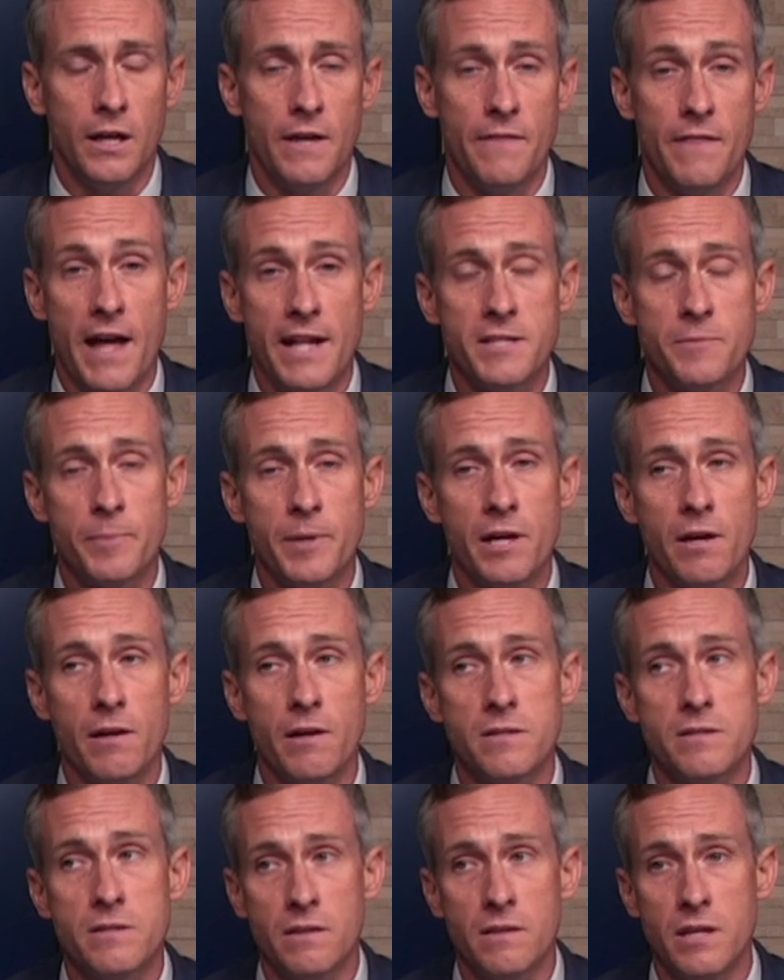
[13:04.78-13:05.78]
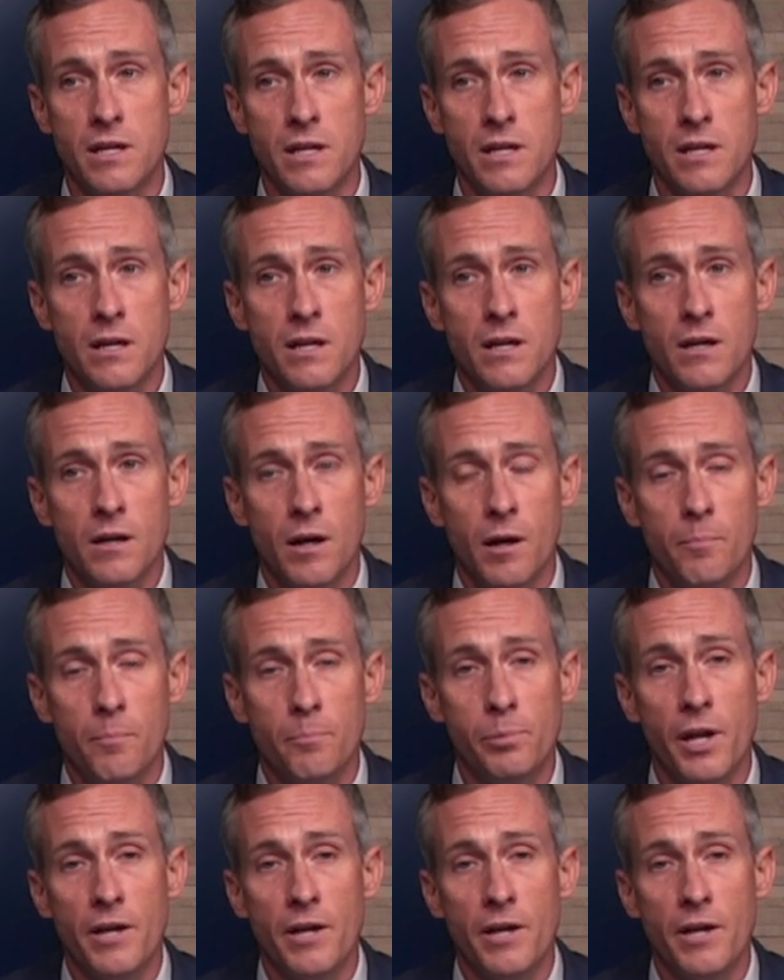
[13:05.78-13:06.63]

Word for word: Uh, and that's because the uh,